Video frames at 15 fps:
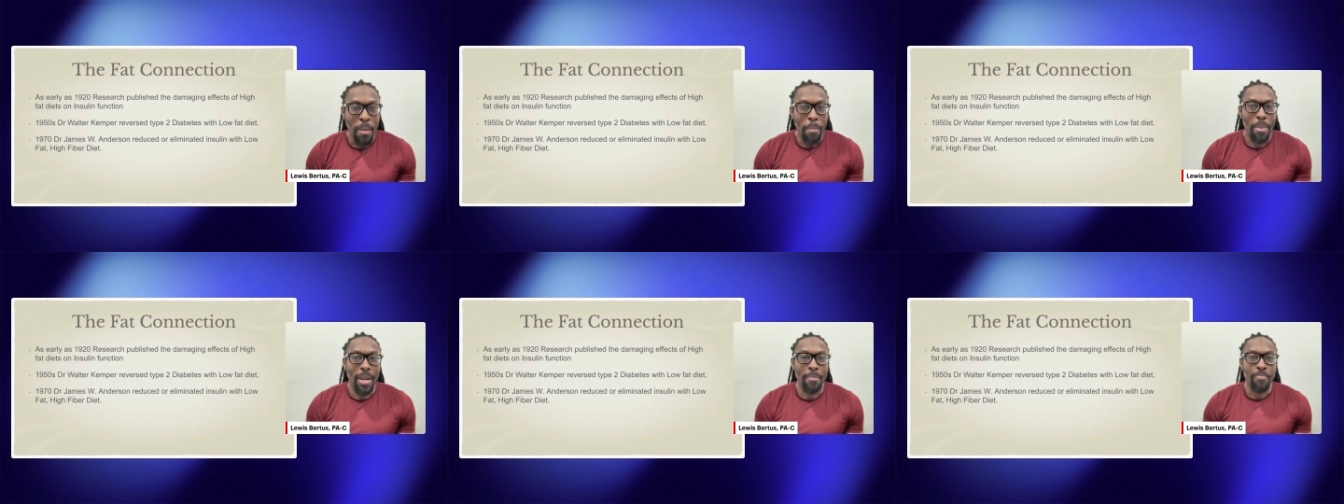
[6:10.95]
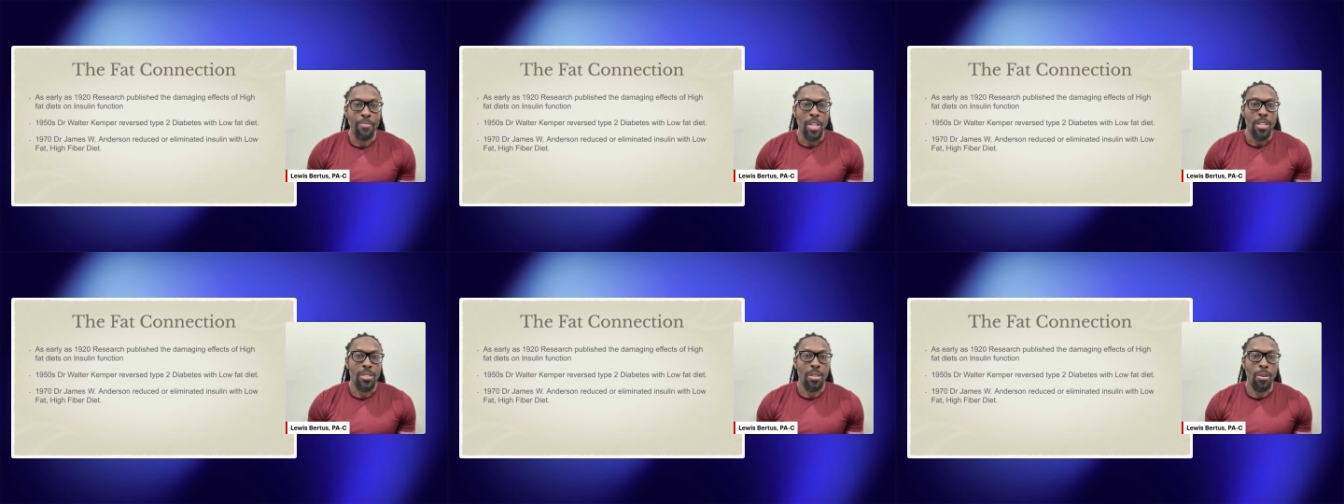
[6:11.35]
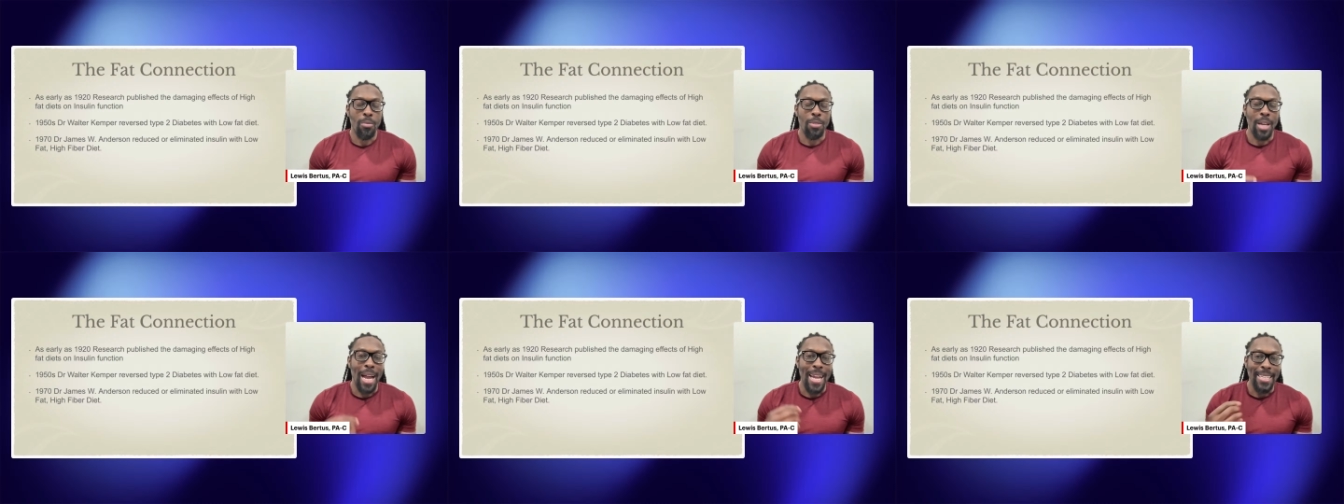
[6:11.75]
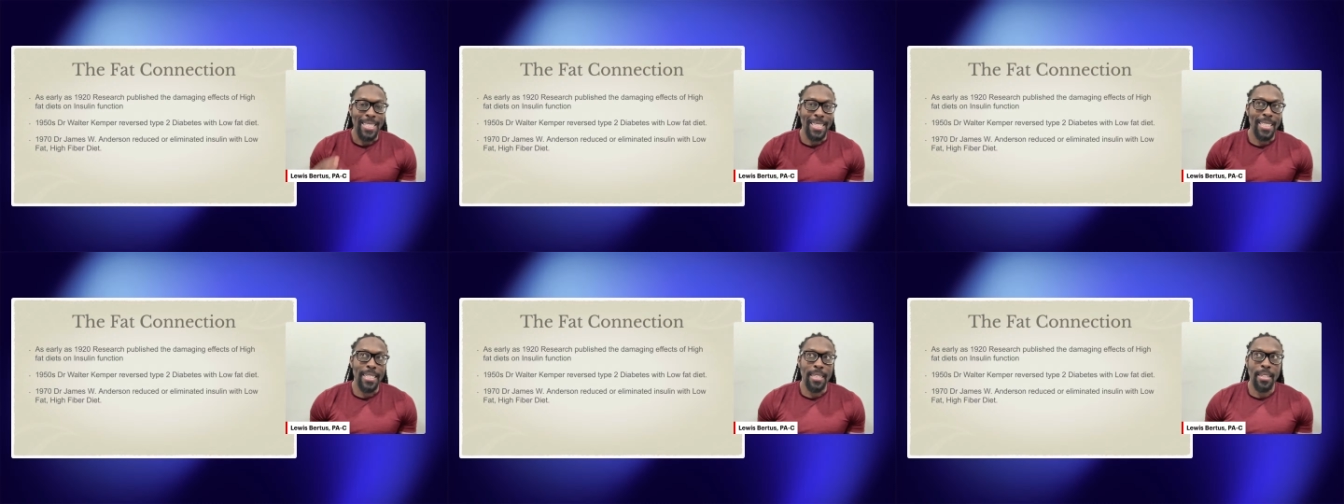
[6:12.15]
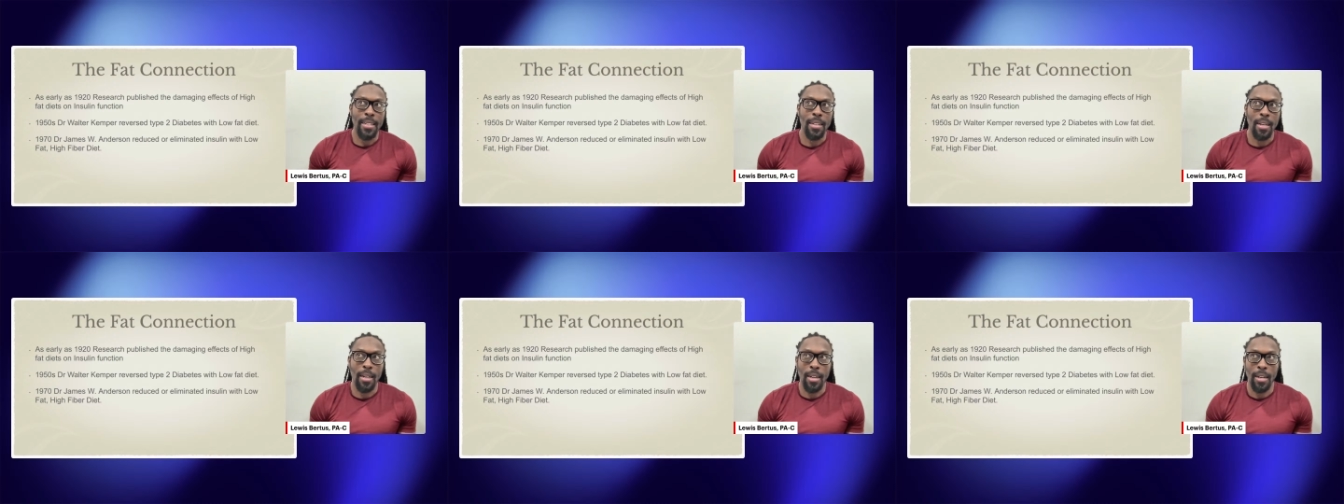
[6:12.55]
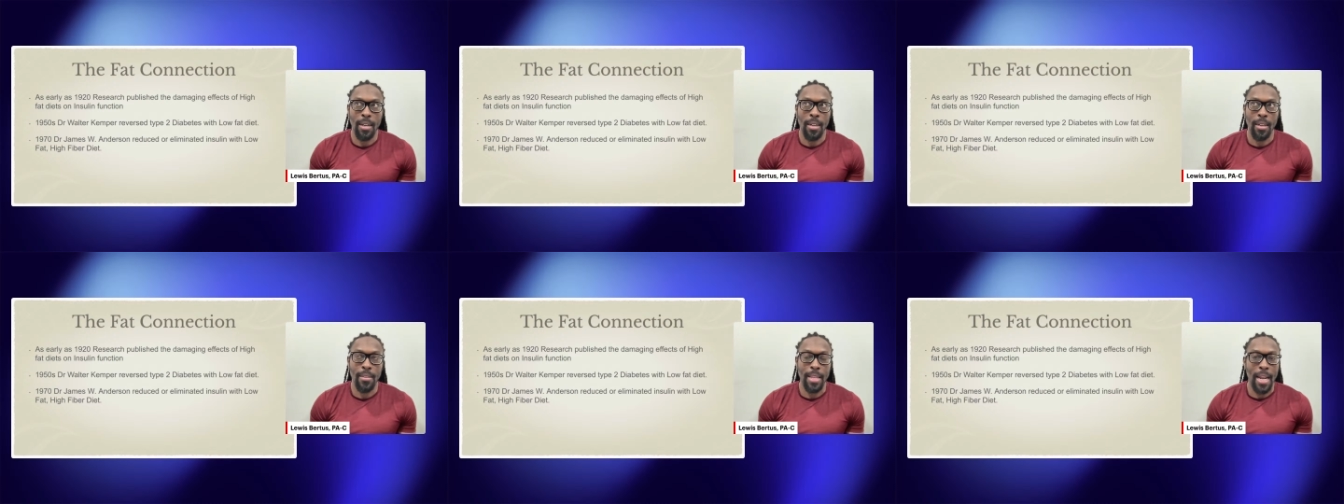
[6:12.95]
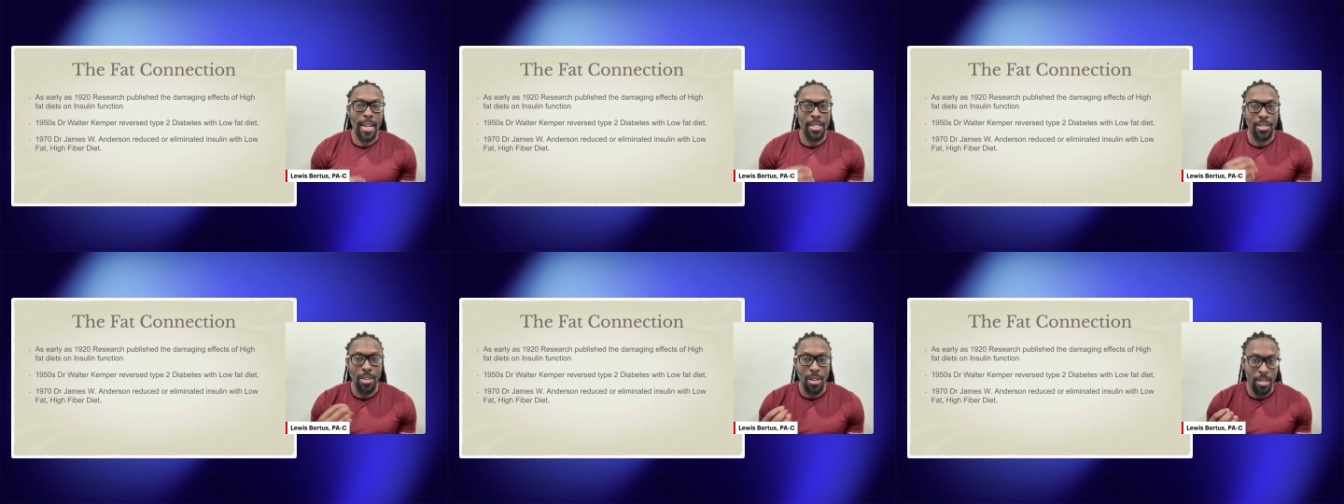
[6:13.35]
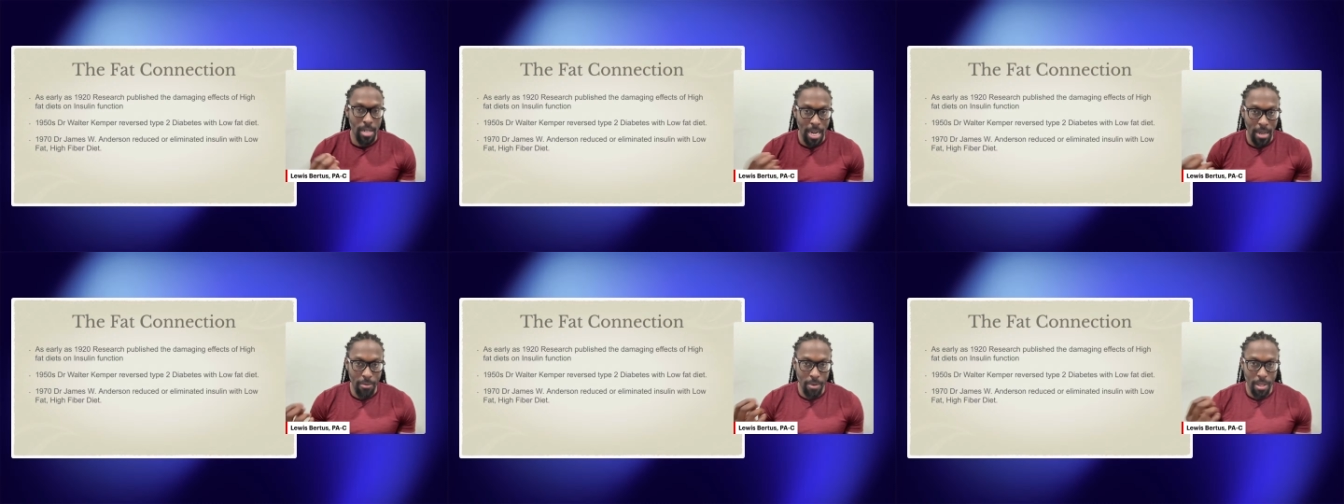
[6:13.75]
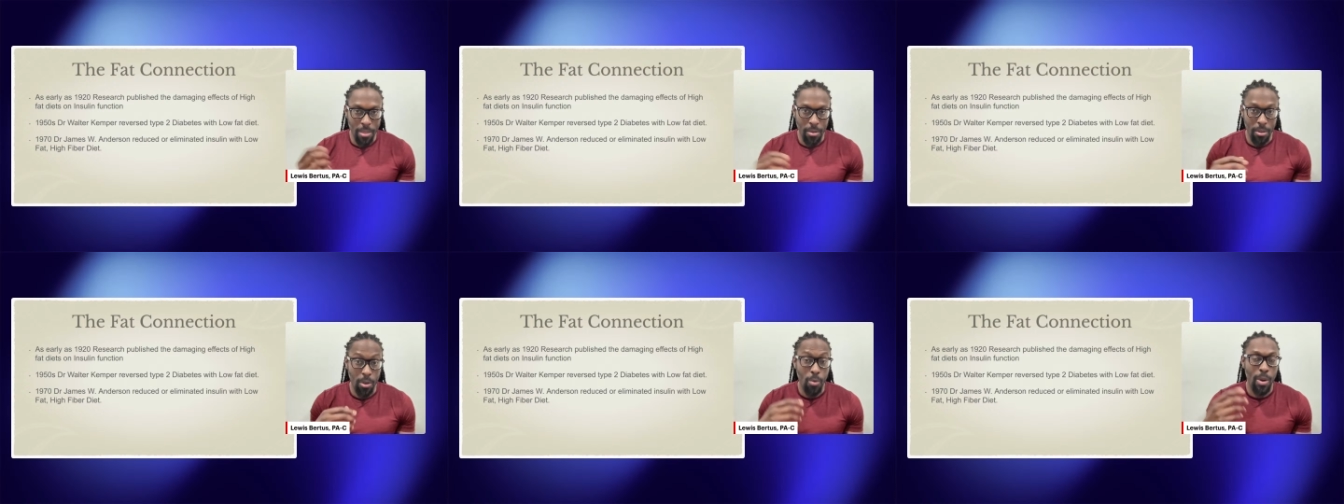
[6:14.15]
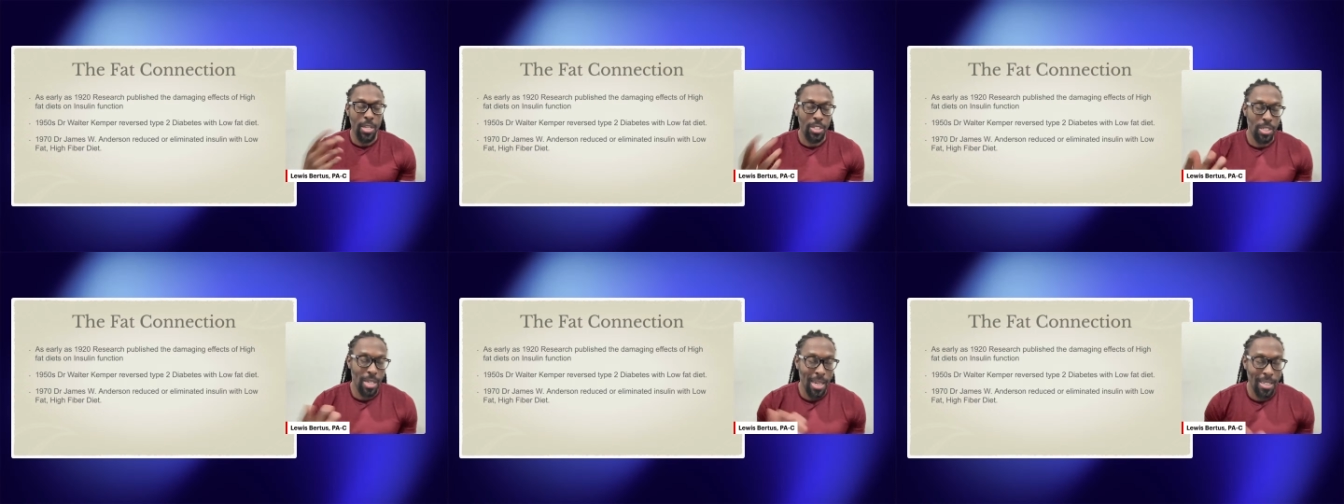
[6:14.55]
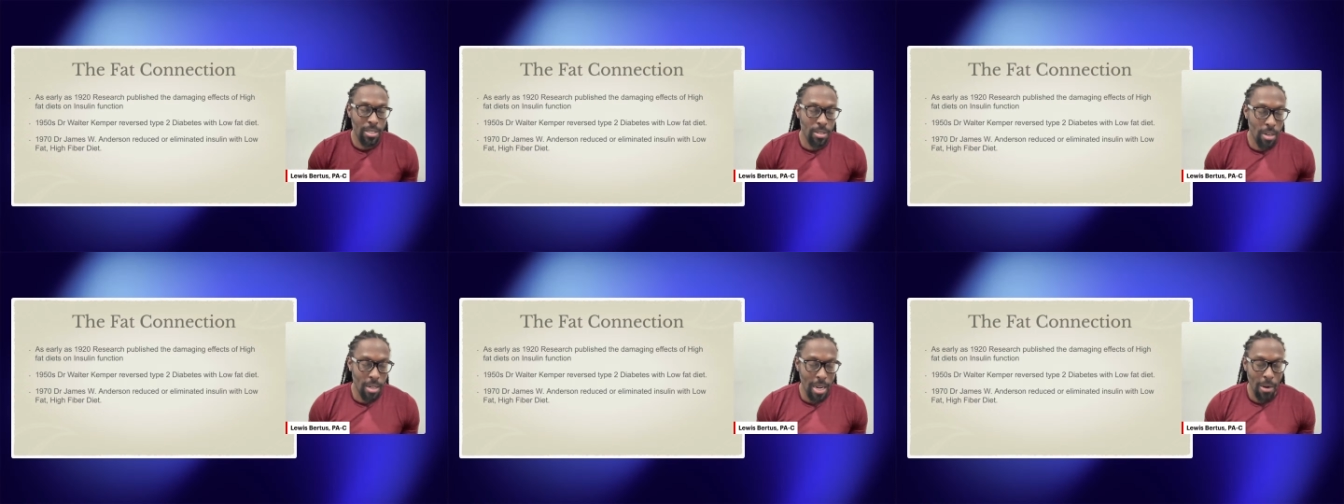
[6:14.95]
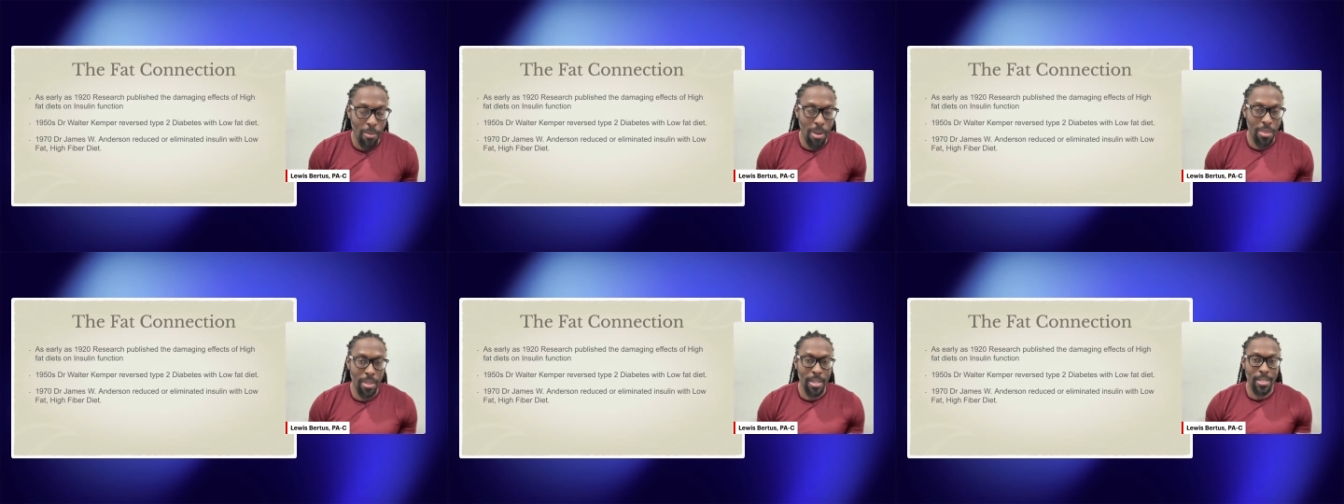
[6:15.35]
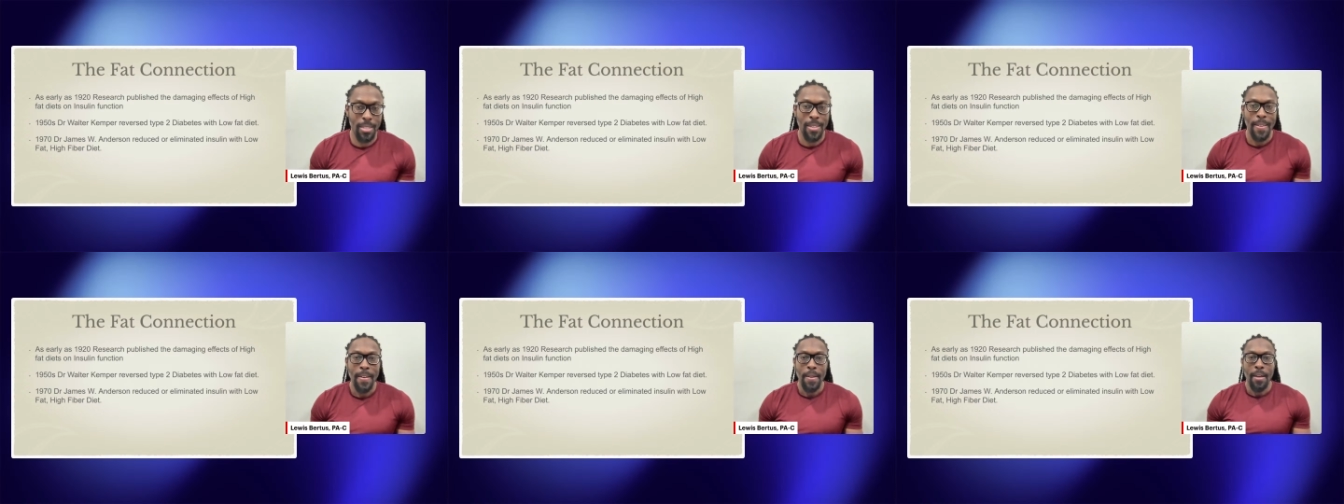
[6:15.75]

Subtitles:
But so the idea that I started out with, or the question I started out with, is